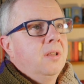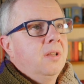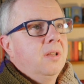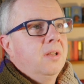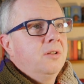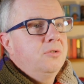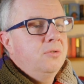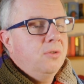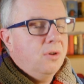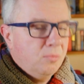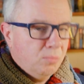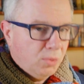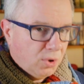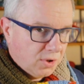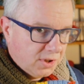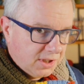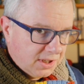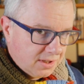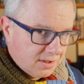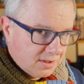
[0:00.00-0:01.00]
to our
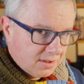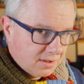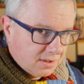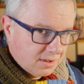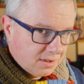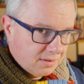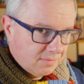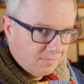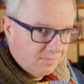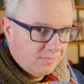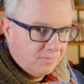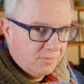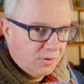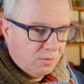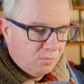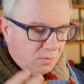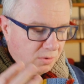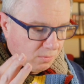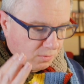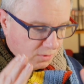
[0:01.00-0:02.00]
bodies,
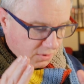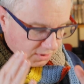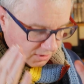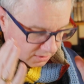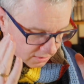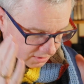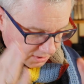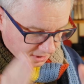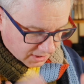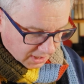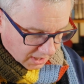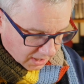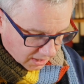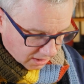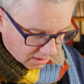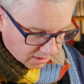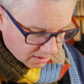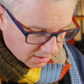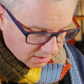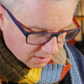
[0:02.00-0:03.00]
that we want to stay
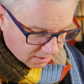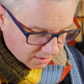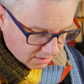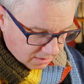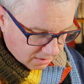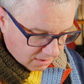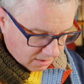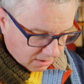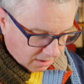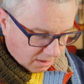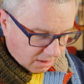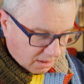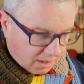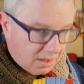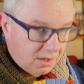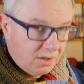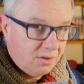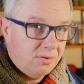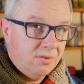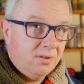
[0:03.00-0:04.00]
here
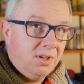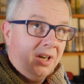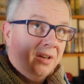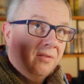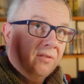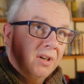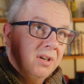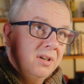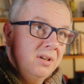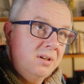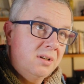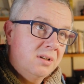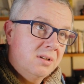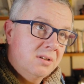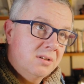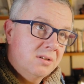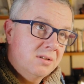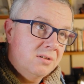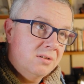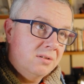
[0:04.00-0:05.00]
and not give in
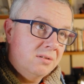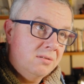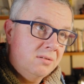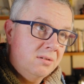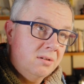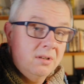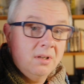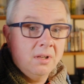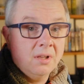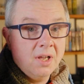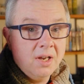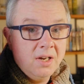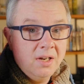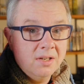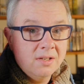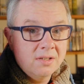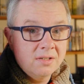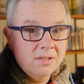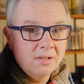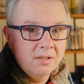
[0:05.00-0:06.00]
to the
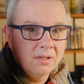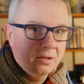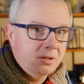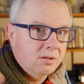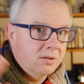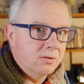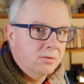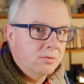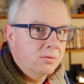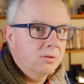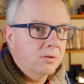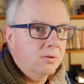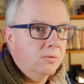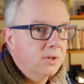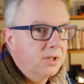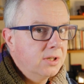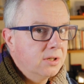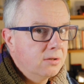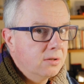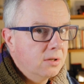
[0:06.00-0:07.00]
light. Don't go
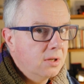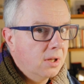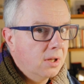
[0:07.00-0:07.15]
into the